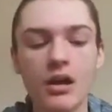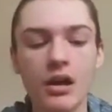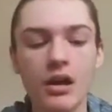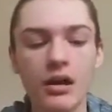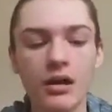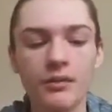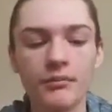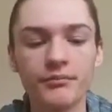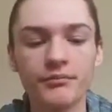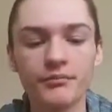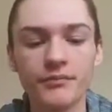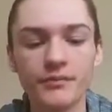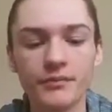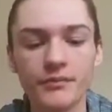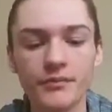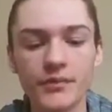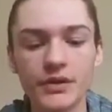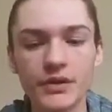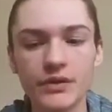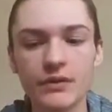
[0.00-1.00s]
Um,
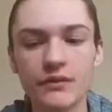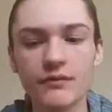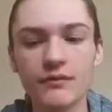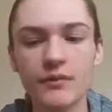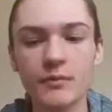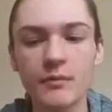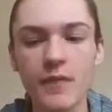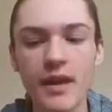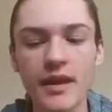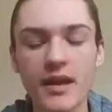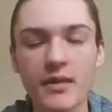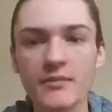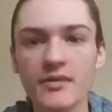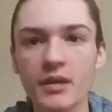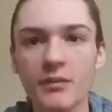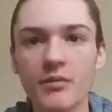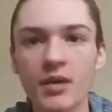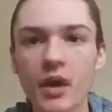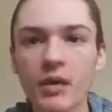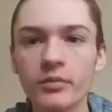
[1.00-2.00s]
so from my hips,
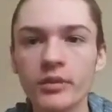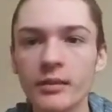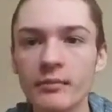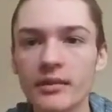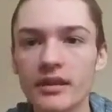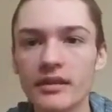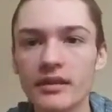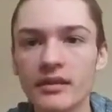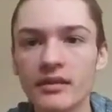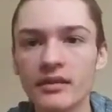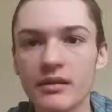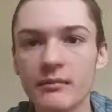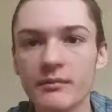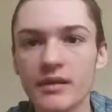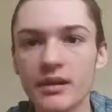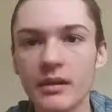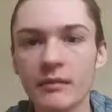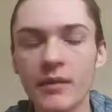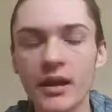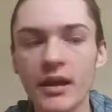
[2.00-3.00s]
I'm probably missing
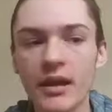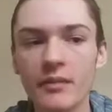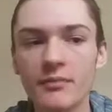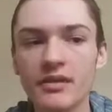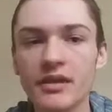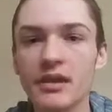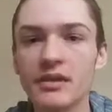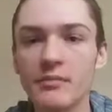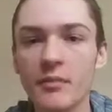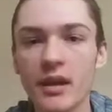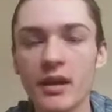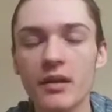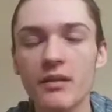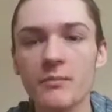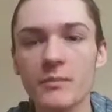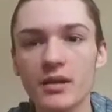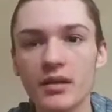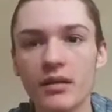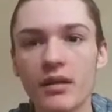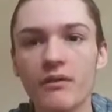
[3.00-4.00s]
something in my hips because my
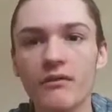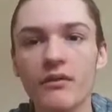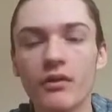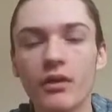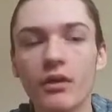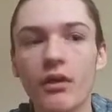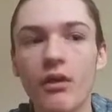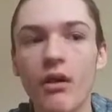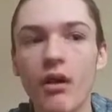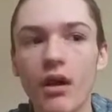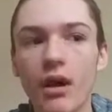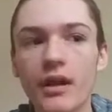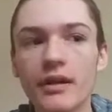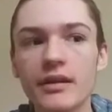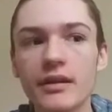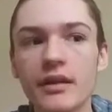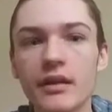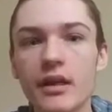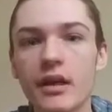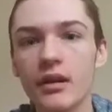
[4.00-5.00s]
hips suffer a
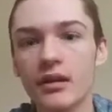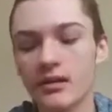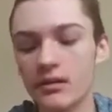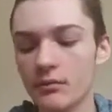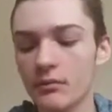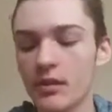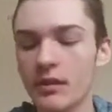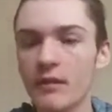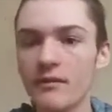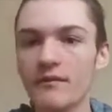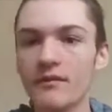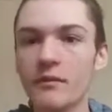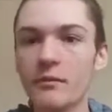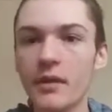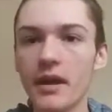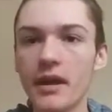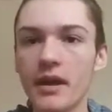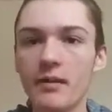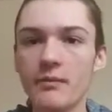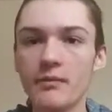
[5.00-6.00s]
lot. So from
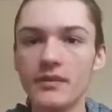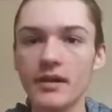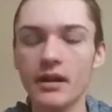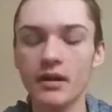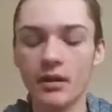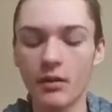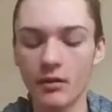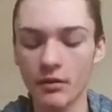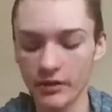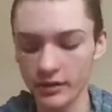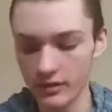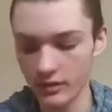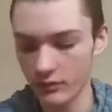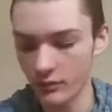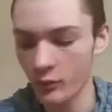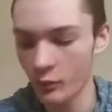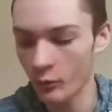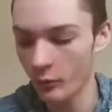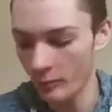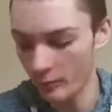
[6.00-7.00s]
my hips, I go
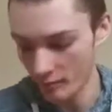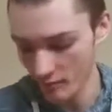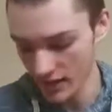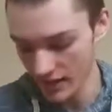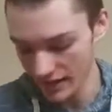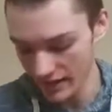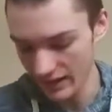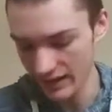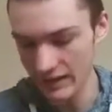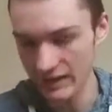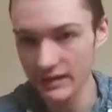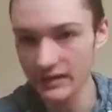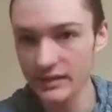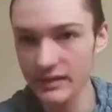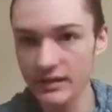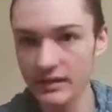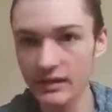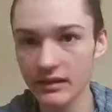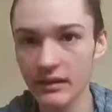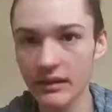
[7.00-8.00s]
into my knees,
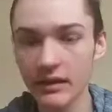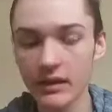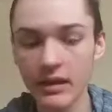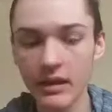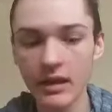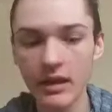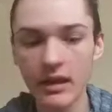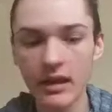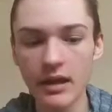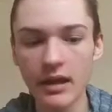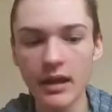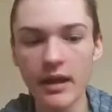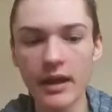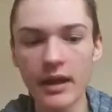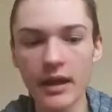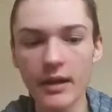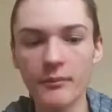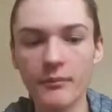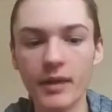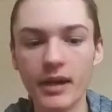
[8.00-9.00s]

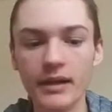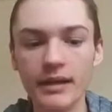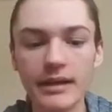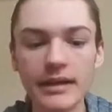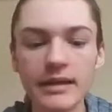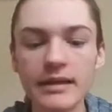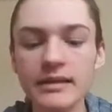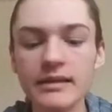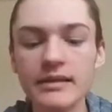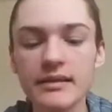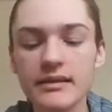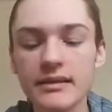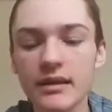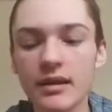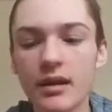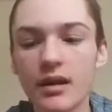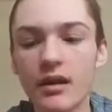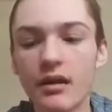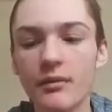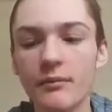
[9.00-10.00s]
and my knees,
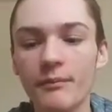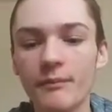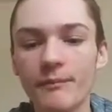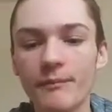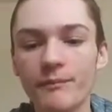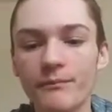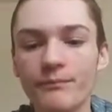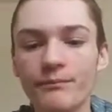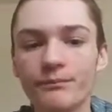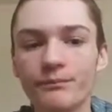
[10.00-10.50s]
um,